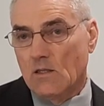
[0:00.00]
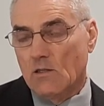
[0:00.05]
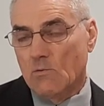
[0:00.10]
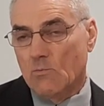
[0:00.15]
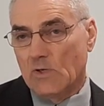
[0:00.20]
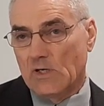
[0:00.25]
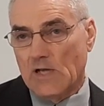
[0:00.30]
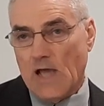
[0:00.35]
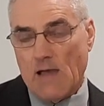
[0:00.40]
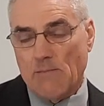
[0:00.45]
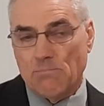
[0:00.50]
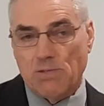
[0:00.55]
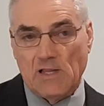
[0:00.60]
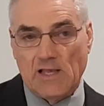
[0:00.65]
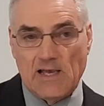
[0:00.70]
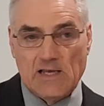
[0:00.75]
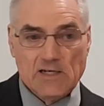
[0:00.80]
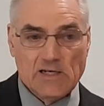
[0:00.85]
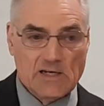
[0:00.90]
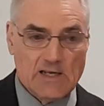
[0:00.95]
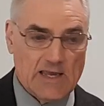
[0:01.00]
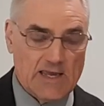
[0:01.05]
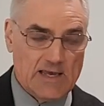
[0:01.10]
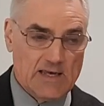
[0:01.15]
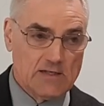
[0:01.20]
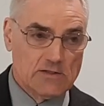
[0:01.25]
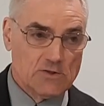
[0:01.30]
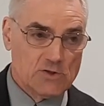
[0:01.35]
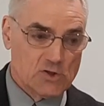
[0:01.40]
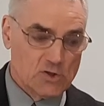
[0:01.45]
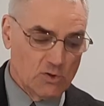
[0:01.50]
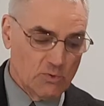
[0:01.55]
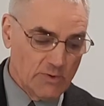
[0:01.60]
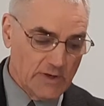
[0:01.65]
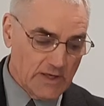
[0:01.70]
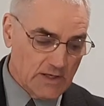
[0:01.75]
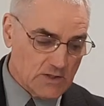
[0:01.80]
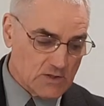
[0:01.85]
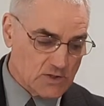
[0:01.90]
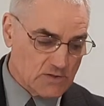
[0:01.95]
We're not planning ahead two
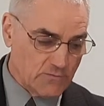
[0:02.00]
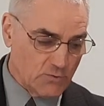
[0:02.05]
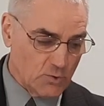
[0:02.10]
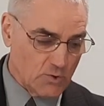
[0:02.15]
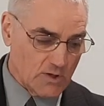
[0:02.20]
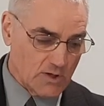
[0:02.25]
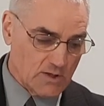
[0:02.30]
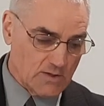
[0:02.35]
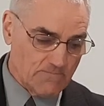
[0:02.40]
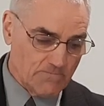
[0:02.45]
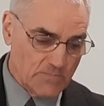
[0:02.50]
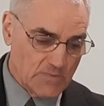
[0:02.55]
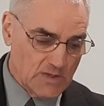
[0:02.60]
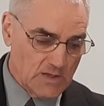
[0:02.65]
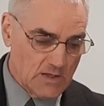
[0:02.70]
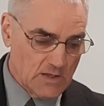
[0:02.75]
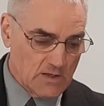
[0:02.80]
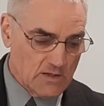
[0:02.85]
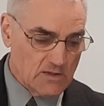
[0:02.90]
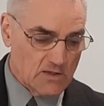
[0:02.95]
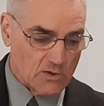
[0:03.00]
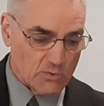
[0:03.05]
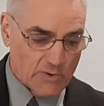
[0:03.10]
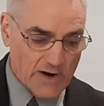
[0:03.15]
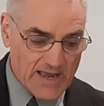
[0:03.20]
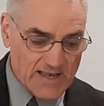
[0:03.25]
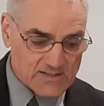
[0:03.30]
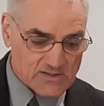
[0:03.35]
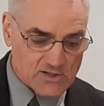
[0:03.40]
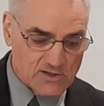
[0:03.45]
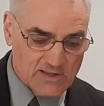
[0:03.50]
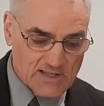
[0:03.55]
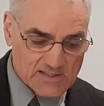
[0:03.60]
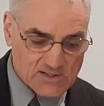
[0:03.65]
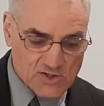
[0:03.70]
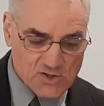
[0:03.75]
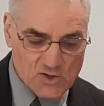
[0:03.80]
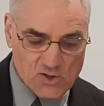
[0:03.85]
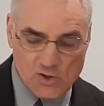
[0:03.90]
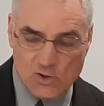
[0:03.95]
weeks for the rent
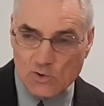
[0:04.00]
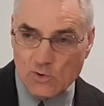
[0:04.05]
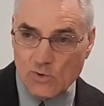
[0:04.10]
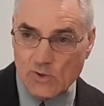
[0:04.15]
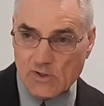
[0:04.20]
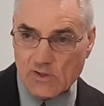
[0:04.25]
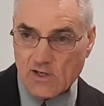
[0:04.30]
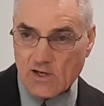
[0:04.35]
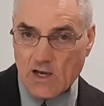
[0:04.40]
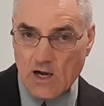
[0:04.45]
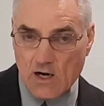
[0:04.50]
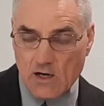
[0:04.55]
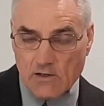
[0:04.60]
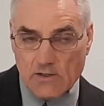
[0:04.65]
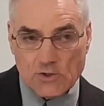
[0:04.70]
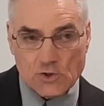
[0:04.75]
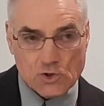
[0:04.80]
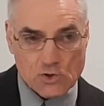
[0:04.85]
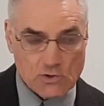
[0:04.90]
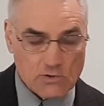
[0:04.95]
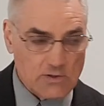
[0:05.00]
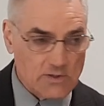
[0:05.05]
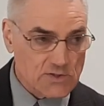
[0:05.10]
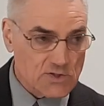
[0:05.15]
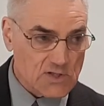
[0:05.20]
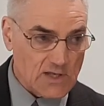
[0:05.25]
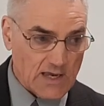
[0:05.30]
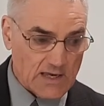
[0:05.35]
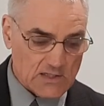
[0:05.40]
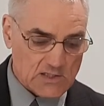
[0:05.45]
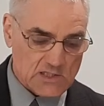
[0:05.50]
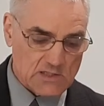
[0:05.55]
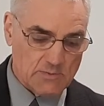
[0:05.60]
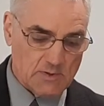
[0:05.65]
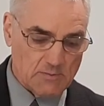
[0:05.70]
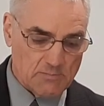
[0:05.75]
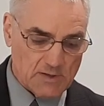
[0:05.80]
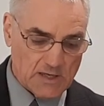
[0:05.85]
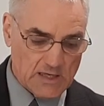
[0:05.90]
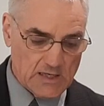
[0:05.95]
that's due or the car insurance that has to
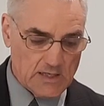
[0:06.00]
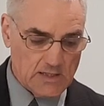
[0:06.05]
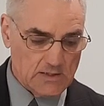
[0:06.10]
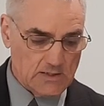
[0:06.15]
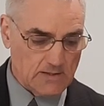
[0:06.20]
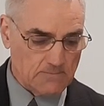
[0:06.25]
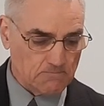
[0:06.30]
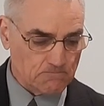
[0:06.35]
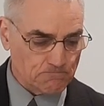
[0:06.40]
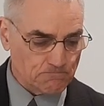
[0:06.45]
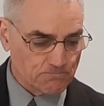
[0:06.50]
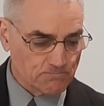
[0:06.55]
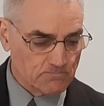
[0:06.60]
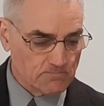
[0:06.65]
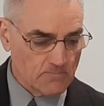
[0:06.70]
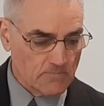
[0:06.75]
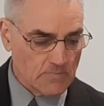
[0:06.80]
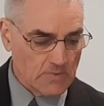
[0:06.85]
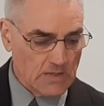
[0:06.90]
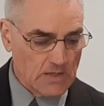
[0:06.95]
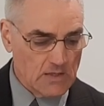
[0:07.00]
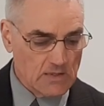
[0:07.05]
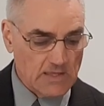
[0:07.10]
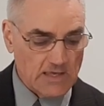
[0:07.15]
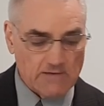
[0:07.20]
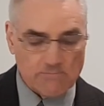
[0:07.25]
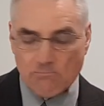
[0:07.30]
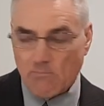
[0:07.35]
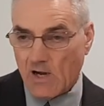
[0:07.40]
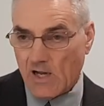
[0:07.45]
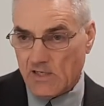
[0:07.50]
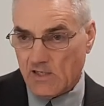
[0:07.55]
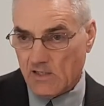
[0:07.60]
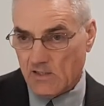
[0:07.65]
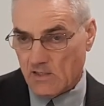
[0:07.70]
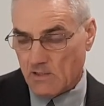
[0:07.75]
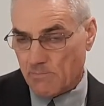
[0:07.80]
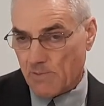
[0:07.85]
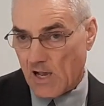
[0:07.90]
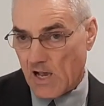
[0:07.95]
be paid. They have money
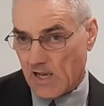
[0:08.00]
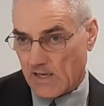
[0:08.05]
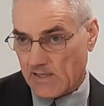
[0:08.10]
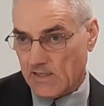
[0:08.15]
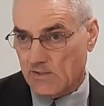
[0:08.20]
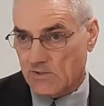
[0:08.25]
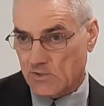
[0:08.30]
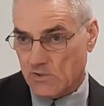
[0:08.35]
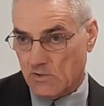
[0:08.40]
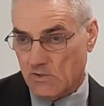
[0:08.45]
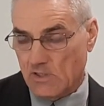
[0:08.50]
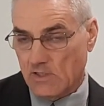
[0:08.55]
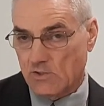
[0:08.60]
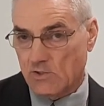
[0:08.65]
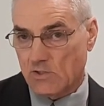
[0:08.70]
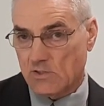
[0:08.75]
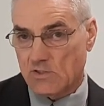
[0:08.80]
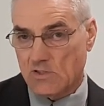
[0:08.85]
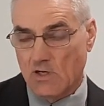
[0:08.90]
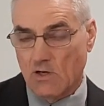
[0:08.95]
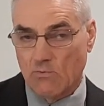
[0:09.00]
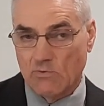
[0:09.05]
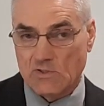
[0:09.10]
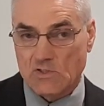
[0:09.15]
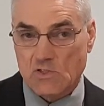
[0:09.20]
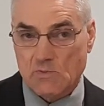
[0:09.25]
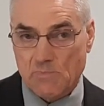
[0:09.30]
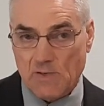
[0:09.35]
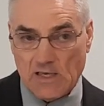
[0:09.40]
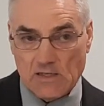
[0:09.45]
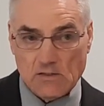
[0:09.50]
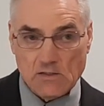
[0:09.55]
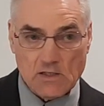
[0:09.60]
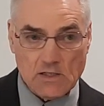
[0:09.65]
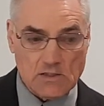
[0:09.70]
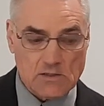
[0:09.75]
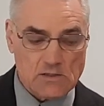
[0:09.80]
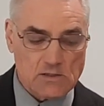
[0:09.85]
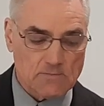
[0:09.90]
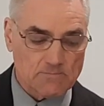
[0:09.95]
in their pockets, so they just go and spend
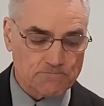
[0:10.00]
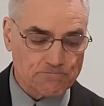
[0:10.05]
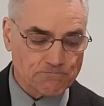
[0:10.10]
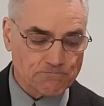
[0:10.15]
it.